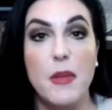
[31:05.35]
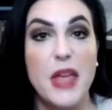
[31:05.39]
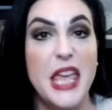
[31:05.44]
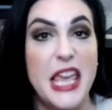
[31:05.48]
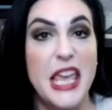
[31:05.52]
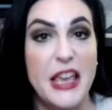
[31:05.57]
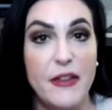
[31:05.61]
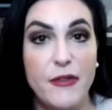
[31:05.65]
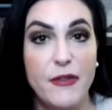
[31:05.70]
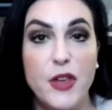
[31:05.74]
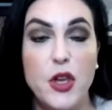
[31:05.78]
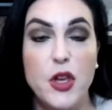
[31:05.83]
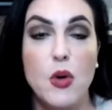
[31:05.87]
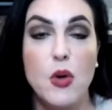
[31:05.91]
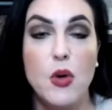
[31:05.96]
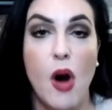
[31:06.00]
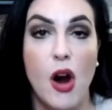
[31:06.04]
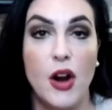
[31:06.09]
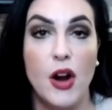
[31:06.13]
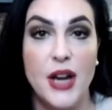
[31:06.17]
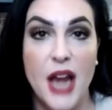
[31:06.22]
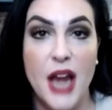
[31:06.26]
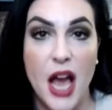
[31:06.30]
If you
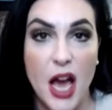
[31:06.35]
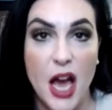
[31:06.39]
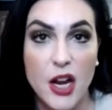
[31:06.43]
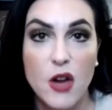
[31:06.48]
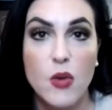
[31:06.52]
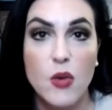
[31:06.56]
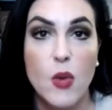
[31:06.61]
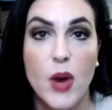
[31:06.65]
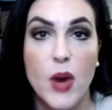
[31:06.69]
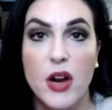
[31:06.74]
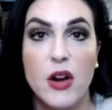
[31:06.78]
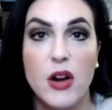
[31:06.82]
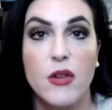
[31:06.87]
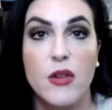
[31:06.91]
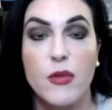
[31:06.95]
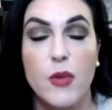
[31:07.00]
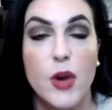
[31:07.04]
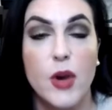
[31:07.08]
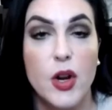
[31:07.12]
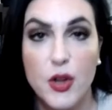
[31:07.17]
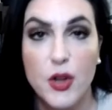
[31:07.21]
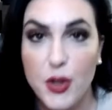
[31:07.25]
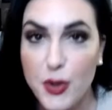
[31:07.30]
are not aware of
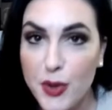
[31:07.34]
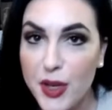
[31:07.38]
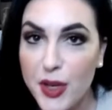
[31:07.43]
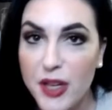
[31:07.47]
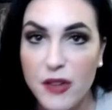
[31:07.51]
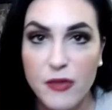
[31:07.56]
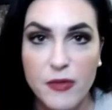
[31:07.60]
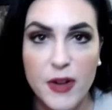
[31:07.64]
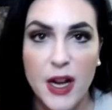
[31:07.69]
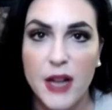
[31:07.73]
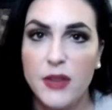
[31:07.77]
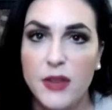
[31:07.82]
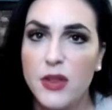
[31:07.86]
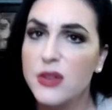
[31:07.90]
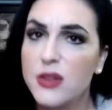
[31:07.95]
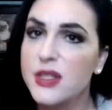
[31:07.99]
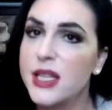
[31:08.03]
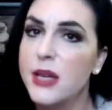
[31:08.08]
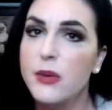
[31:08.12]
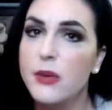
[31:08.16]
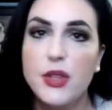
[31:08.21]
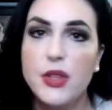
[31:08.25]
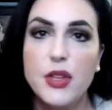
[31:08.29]
where you can find those,
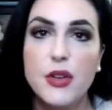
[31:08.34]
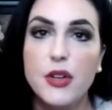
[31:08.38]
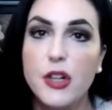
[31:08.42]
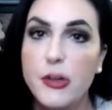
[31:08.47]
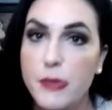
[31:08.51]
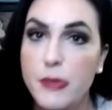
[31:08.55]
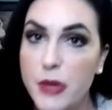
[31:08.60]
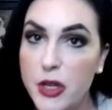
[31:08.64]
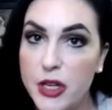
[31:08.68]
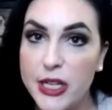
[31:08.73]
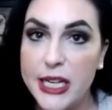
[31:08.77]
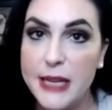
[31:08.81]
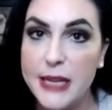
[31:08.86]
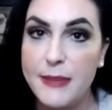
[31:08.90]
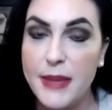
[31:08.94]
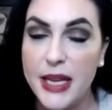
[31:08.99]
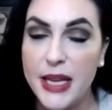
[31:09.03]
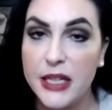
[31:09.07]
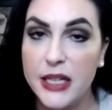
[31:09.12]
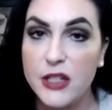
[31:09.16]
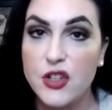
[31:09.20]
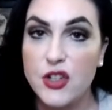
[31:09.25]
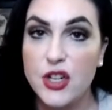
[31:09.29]
get with your community
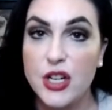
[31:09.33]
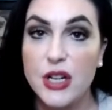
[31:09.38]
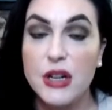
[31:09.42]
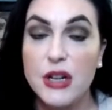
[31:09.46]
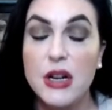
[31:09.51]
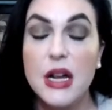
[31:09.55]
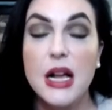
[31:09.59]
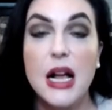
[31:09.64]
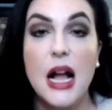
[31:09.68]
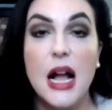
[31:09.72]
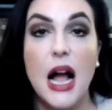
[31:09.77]
manager.